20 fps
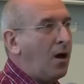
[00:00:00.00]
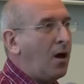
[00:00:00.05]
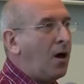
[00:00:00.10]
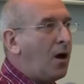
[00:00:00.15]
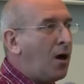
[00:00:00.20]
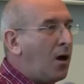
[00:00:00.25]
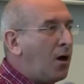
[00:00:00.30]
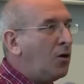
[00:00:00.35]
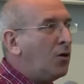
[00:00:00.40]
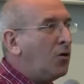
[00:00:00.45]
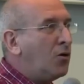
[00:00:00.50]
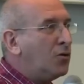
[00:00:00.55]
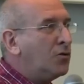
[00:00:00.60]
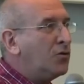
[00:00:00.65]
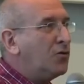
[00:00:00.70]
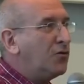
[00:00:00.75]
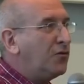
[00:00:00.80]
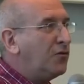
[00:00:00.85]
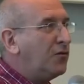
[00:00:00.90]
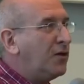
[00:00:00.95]
How long
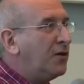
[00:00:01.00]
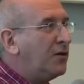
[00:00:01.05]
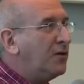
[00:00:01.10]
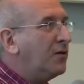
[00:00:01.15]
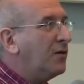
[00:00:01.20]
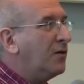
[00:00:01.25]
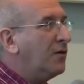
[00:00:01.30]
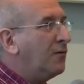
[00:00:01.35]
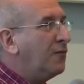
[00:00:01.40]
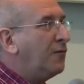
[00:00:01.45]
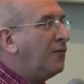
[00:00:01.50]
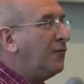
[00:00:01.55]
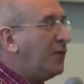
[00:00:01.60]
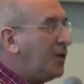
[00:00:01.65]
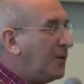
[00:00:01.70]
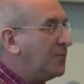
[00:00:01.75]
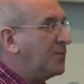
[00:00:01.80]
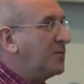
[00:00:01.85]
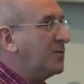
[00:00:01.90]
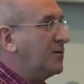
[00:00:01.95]
do you think
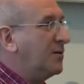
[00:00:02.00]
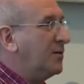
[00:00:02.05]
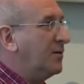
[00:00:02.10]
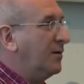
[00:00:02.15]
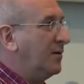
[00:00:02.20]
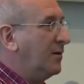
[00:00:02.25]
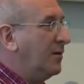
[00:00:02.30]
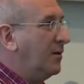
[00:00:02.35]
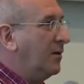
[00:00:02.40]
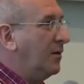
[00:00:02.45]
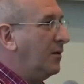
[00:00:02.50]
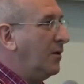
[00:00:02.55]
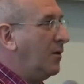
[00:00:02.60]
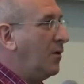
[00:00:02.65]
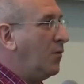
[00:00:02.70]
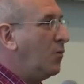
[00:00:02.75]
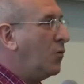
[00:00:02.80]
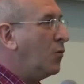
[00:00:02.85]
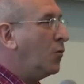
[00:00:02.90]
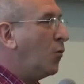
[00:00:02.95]
Philips
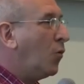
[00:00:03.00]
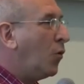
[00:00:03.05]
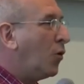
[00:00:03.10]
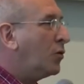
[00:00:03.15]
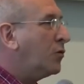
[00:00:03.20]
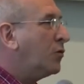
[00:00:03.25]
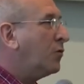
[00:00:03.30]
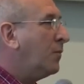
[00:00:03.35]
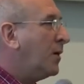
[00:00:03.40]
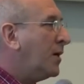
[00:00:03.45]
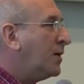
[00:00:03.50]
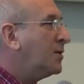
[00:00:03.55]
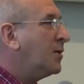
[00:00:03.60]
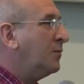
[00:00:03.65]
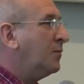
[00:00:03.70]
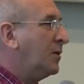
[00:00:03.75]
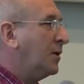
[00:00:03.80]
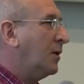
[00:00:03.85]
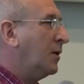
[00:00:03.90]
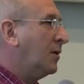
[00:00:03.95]
would work to make
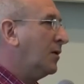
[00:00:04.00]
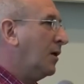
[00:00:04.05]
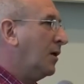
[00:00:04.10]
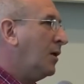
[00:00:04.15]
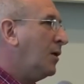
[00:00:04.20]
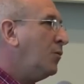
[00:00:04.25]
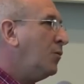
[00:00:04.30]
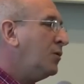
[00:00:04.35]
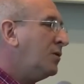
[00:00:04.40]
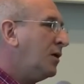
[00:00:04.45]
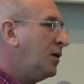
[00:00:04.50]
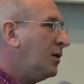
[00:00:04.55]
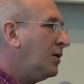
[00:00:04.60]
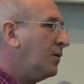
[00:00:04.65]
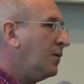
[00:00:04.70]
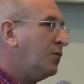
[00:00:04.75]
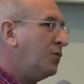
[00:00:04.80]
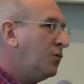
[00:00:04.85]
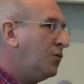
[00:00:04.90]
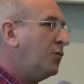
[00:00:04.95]
something like that? It would take
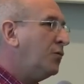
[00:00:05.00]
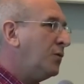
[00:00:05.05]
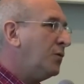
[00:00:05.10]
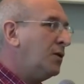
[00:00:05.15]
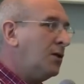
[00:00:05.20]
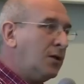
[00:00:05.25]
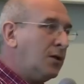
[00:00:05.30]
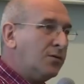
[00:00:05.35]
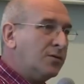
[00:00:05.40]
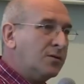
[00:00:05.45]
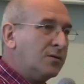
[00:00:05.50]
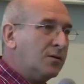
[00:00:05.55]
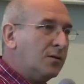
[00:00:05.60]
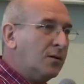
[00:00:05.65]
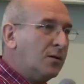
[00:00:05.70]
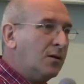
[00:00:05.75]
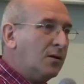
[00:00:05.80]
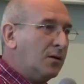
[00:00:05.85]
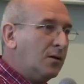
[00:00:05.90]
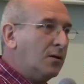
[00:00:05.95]
them 2-3 years.
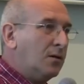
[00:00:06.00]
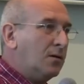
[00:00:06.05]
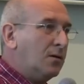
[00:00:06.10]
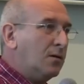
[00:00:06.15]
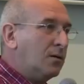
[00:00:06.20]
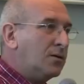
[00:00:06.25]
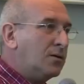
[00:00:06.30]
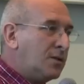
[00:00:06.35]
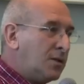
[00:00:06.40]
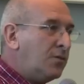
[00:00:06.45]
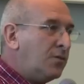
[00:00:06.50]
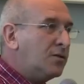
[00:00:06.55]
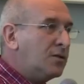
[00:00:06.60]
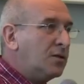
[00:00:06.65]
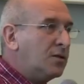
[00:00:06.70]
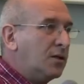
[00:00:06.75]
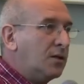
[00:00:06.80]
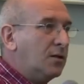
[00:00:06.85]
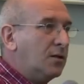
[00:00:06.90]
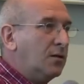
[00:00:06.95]

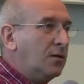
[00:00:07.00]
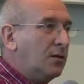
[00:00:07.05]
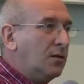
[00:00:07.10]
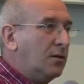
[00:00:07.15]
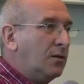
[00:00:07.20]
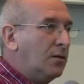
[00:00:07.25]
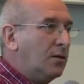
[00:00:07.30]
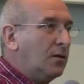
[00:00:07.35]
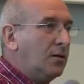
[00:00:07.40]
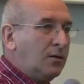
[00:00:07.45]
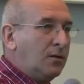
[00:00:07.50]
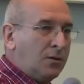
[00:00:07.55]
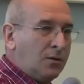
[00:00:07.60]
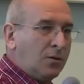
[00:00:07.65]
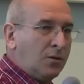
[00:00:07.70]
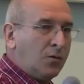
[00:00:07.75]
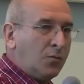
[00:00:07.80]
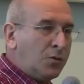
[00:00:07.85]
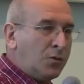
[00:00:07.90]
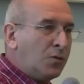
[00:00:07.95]
Seriously.
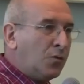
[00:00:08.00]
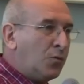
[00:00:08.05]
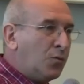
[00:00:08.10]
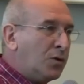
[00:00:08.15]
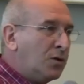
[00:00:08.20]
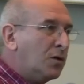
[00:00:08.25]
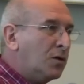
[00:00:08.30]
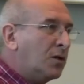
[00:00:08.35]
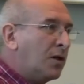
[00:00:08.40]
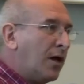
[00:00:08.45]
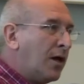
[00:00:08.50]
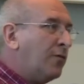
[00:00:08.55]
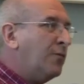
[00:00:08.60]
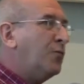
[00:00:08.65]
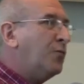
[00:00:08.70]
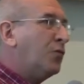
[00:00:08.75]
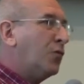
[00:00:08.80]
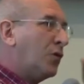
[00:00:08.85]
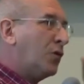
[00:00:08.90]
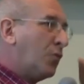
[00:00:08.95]
With the kind
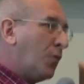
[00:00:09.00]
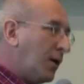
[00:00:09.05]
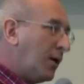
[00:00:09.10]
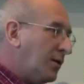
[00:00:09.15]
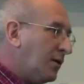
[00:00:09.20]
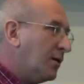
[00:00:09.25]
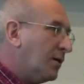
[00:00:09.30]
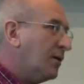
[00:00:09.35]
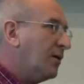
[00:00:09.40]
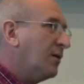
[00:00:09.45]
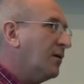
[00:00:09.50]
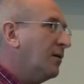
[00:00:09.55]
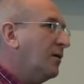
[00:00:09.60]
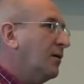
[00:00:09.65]
of bureaucratic